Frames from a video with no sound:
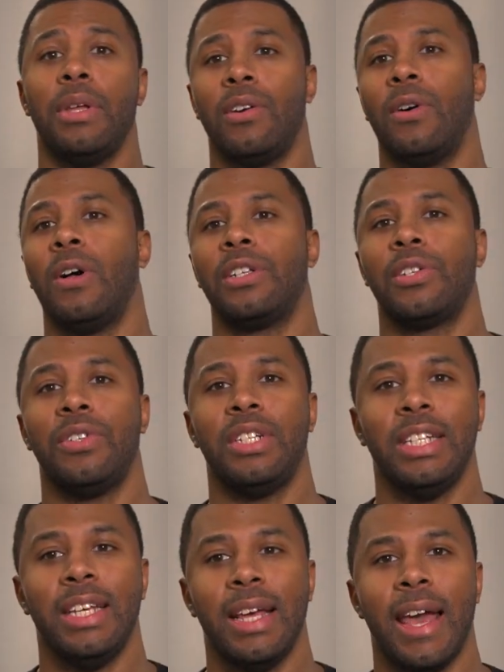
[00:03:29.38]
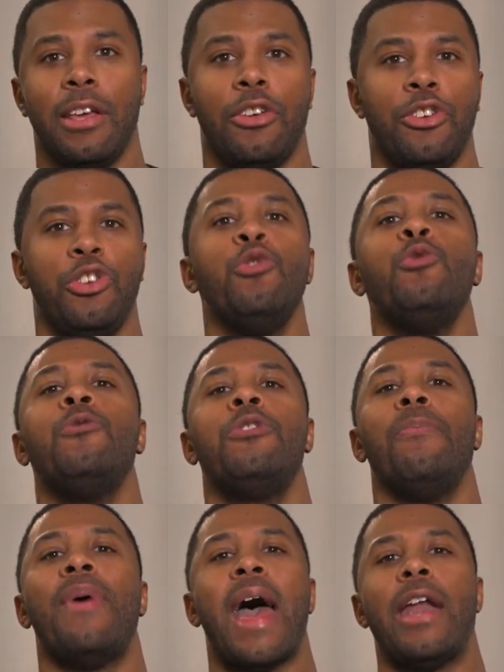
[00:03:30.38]
but you also see a
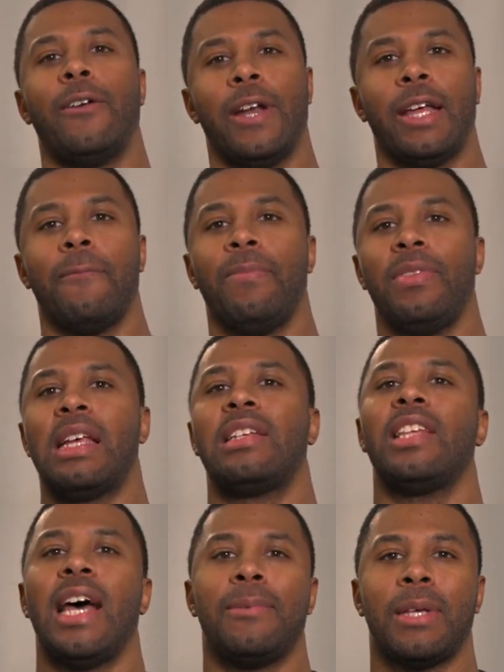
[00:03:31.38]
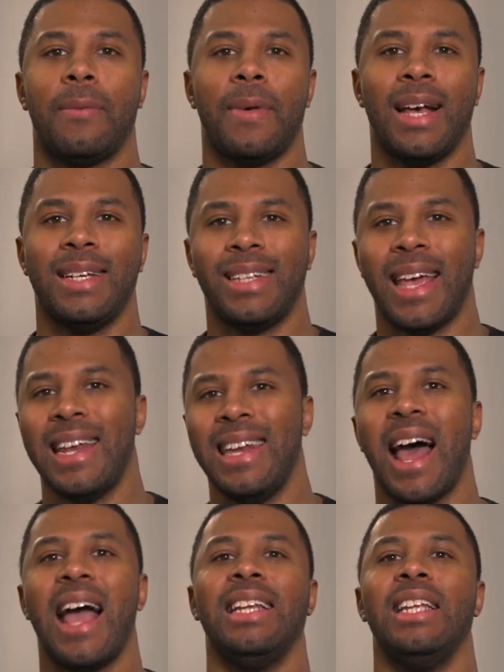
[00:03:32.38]
huge battery. This laptop has a
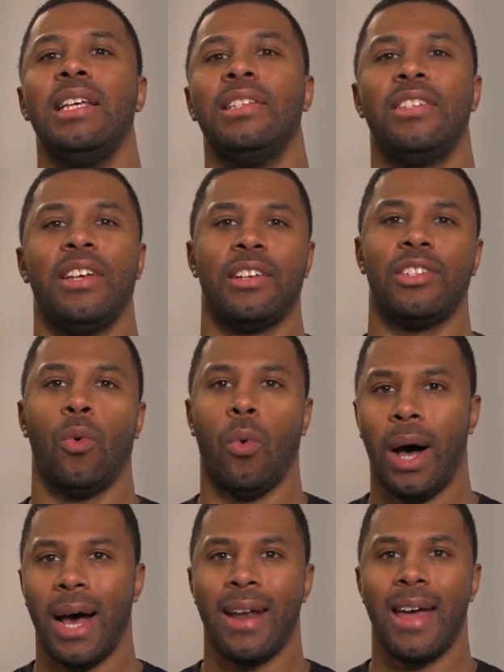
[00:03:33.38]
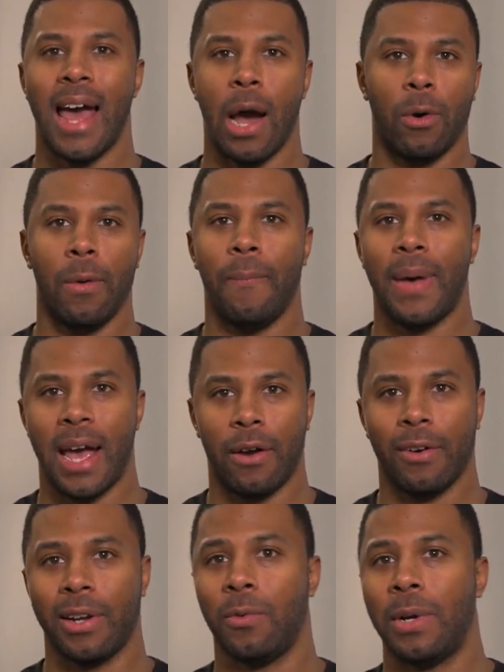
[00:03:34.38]
ninety-six watt hour
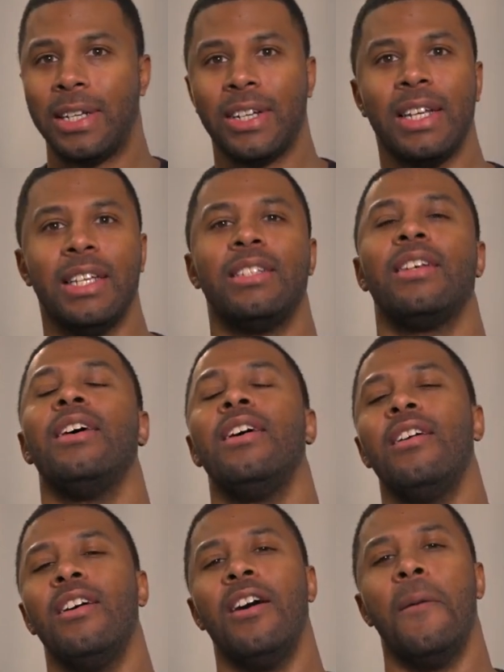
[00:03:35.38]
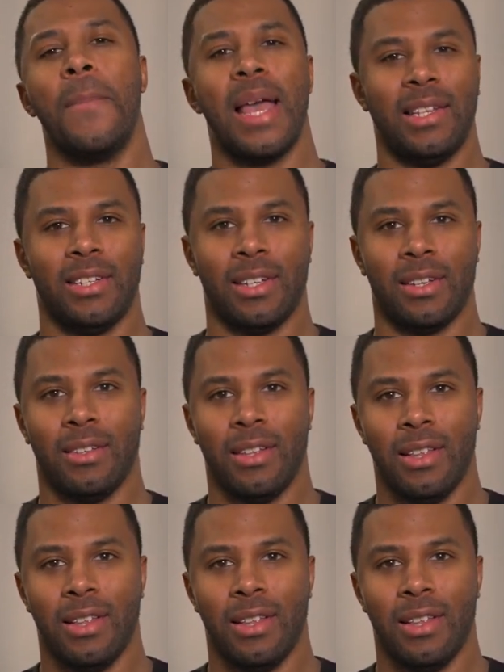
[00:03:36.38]
battery, which is amazing.